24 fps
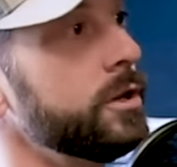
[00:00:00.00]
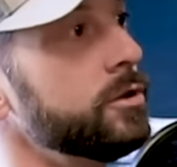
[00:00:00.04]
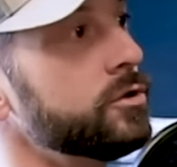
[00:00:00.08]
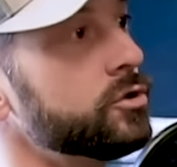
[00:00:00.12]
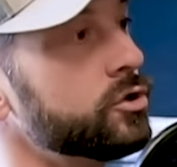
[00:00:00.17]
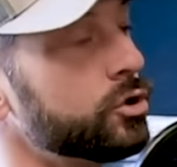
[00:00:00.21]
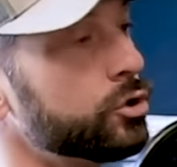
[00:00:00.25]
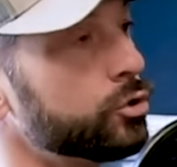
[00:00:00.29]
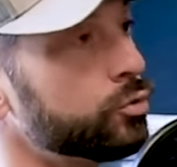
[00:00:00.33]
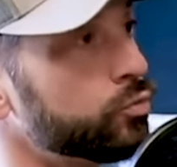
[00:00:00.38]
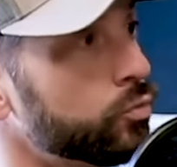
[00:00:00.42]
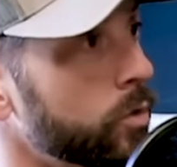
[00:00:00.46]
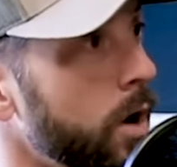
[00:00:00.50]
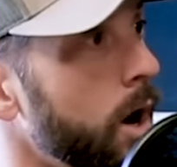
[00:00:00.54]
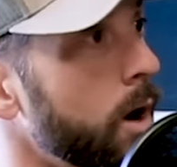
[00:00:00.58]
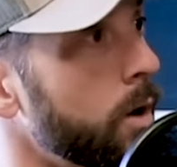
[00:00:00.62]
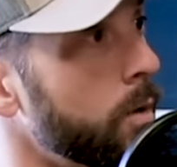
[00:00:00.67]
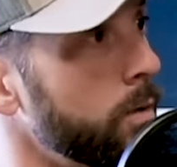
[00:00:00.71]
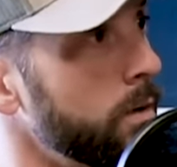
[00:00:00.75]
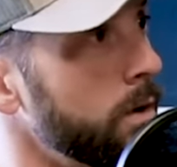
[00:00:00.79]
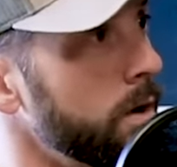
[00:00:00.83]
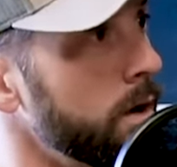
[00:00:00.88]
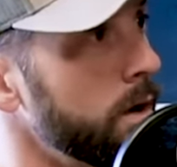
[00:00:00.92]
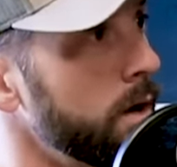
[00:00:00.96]
years in a row.
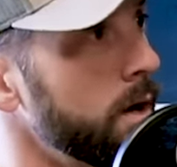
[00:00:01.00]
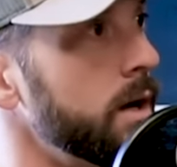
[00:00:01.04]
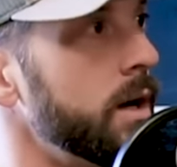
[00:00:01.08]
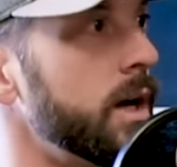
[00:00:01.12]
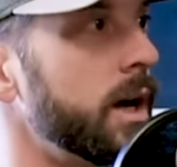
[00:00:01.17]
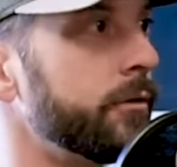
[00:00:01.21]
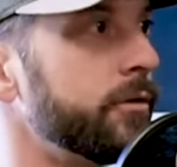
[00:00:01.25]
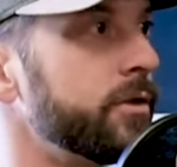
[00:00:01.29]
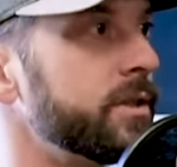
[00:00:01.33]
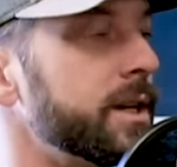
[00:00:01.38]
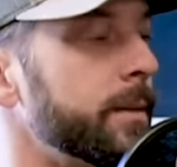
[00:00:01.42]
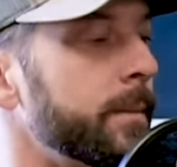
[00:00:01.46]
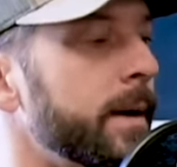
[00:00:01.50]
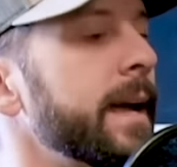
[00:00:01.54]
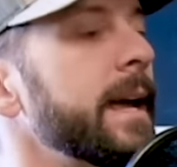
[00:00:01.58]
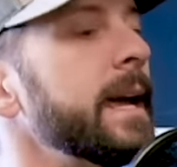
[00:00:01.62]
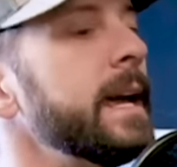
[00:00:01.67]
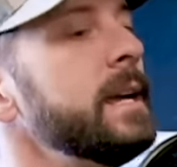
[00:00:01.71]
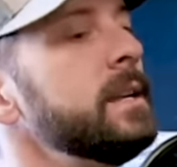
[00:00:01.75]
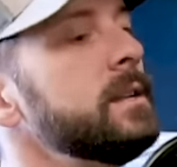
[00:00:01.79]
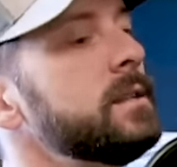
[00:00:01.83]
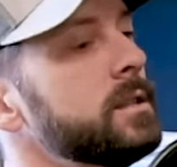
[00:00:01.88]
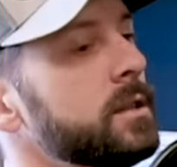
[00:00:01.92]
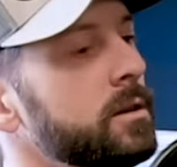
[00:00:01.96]
Every time I
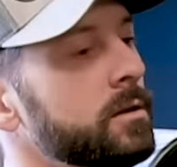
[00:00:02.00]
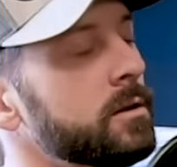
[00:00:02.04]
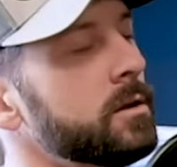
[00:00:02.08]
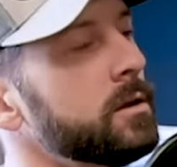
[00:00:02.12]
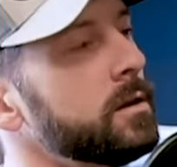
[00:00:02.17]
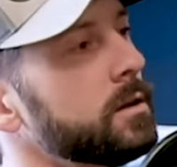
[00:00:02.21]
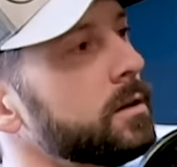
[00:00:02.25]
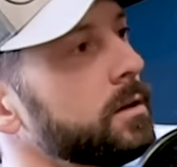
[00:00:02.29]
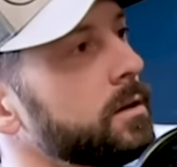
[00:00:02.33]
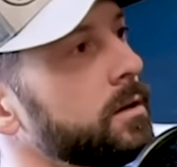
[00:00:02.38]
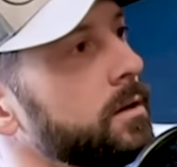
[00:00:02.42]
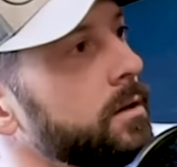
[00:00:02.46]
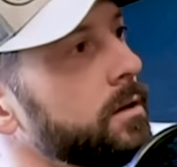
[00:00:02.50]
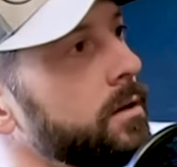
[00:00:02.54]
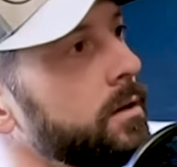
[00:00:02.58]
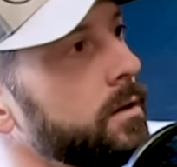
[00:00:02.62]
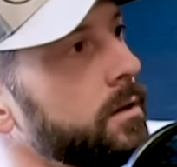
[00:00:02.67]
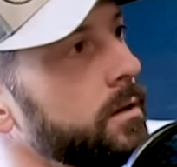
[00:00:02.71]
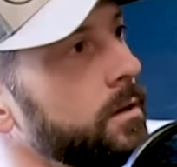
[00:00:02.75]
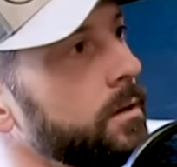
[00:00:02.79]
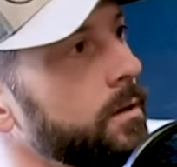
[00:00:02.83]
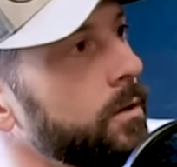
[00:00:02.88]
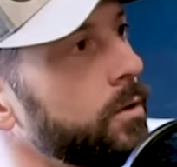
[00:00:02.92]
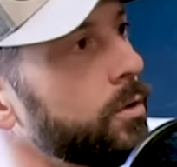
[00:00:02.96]
ate dinner
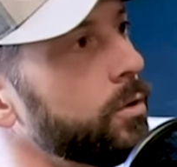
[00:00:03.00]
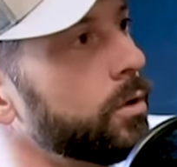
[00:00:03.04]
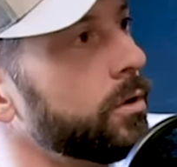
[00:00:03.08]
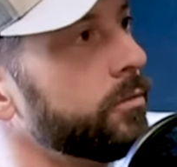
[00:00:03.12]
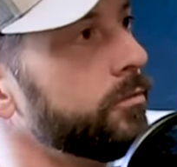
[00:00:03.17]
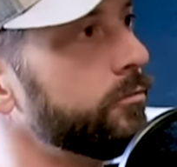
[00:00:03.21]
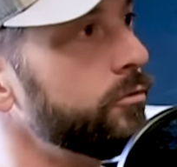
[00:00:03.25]
or